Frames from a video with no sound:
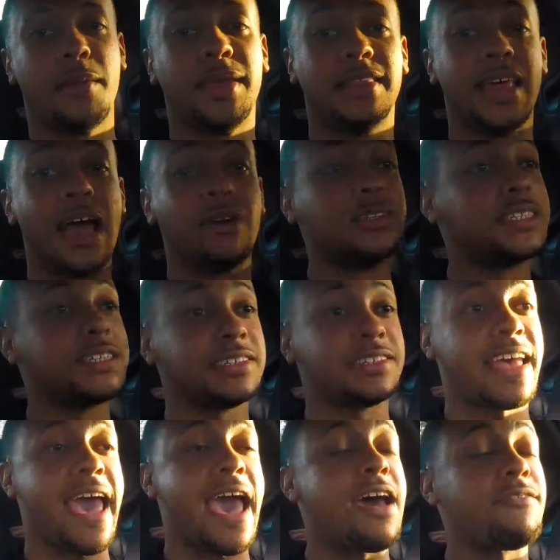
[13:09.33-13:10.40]
mean, that was
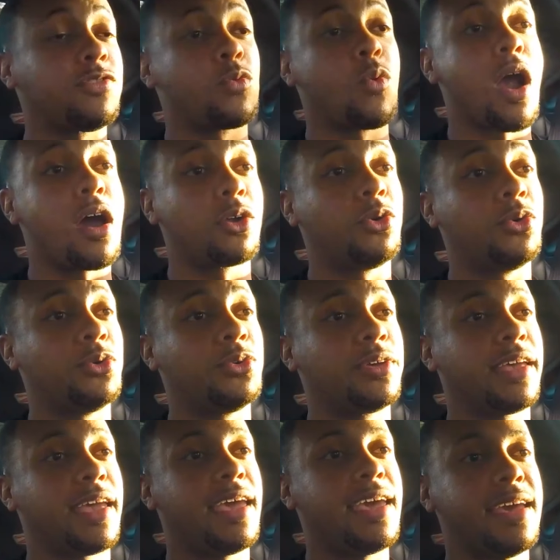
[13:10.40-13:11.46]
just half throttle,
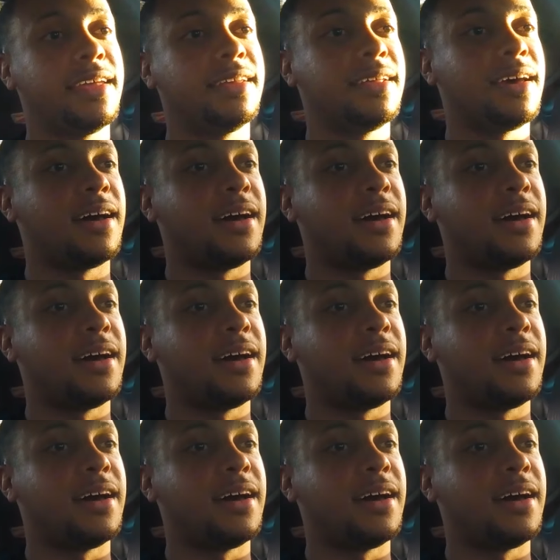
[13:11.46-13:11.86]
and